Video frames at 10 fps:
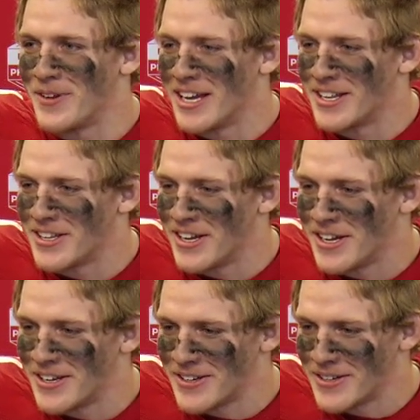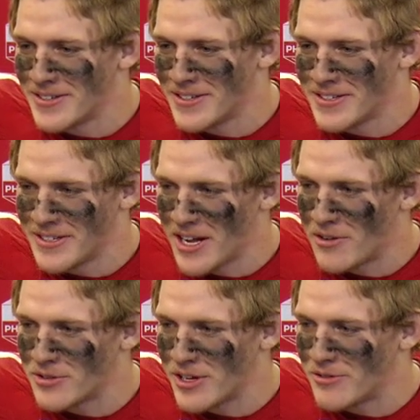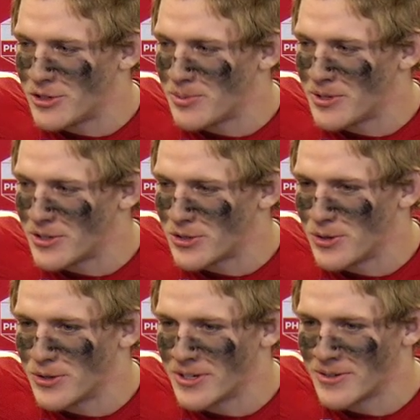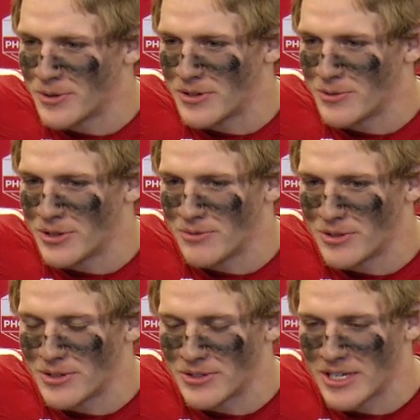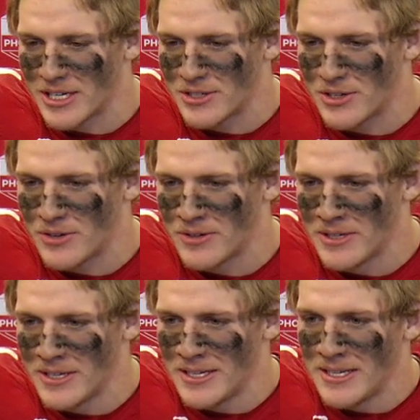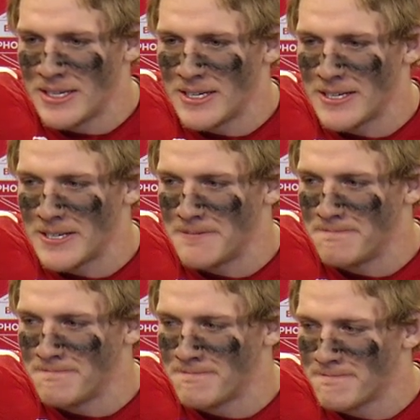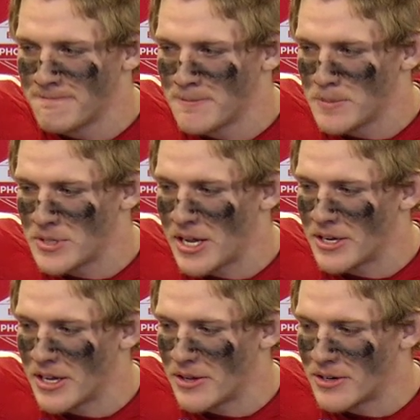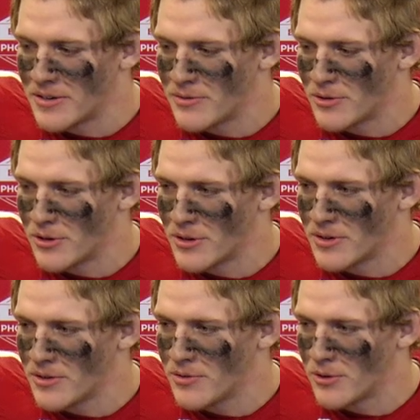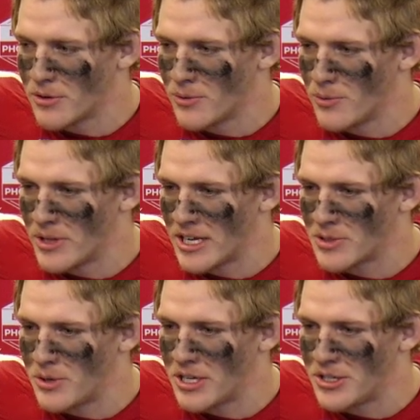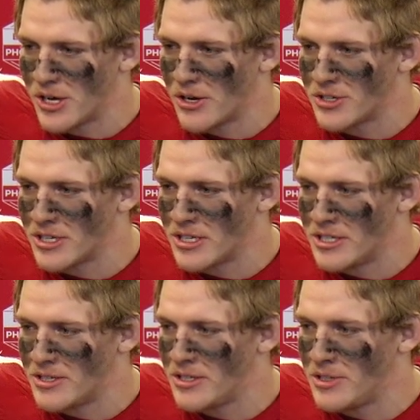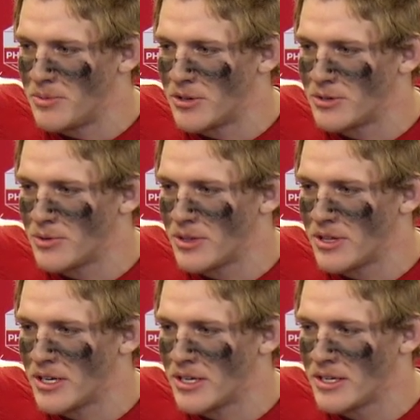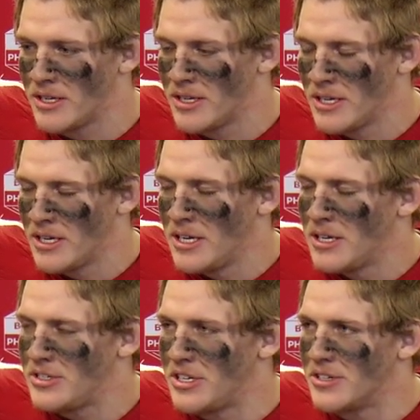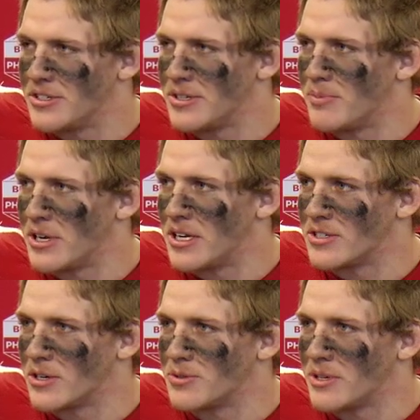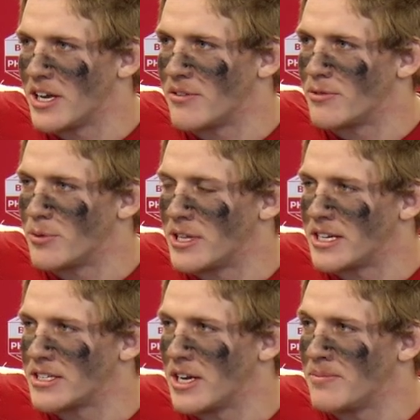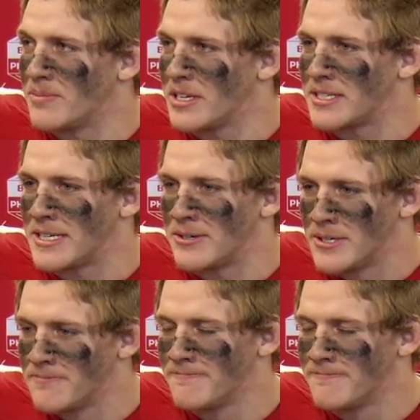we got. Uh, obviously have a chip in our shoulder with, with, with those guys. So um, staying together for for one last week and cherishing these these moments with the seniors and playing as hard as we can for one last game against Iowa. All